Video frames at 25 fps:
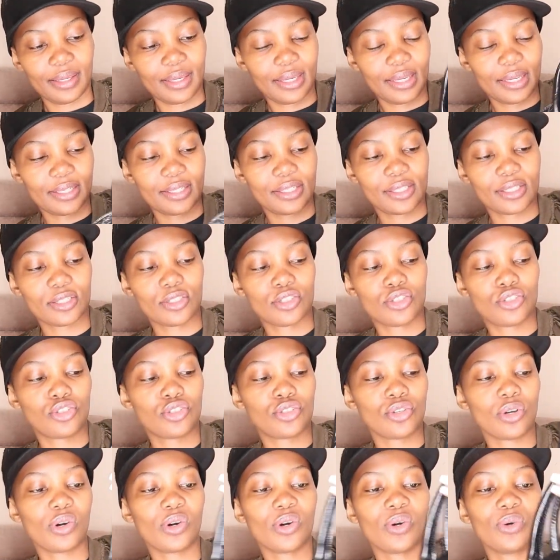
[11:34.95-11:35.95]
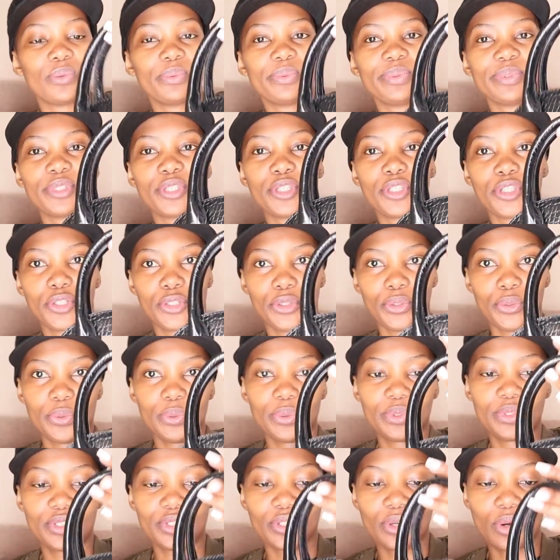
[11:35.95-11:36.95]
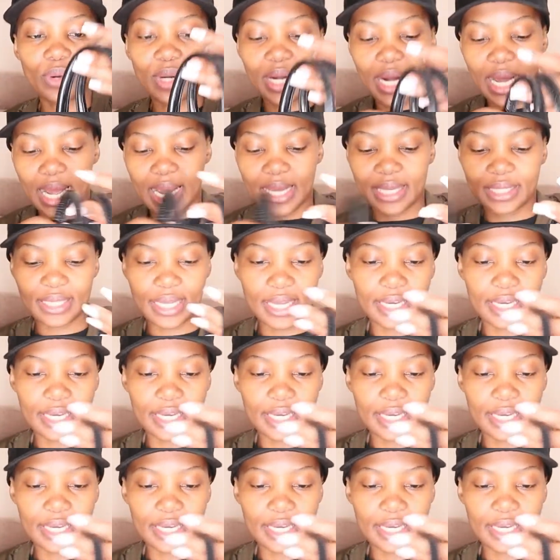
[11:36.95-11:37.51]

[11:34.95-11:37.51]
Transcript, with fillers: It's so cute, so nice.